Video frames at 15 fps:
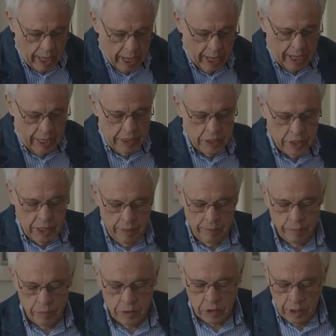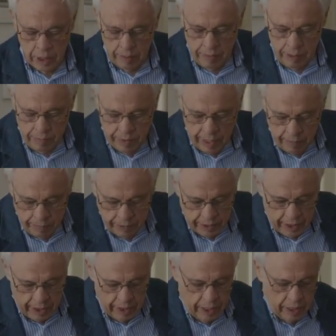and um, so let me then
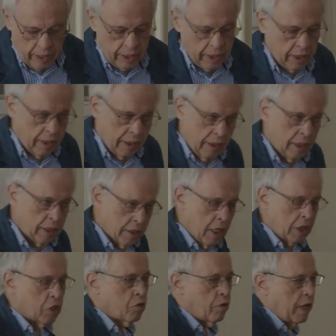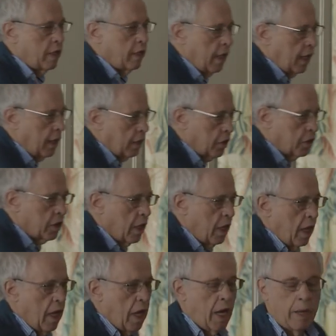begin. I'm going to discuss three things,
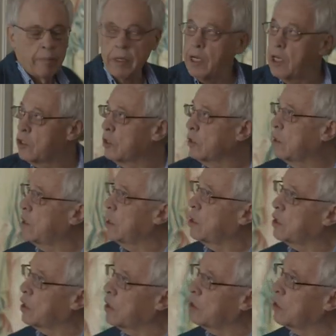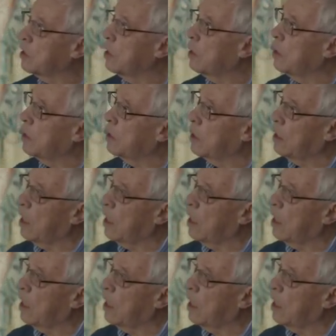um, initial conditions, the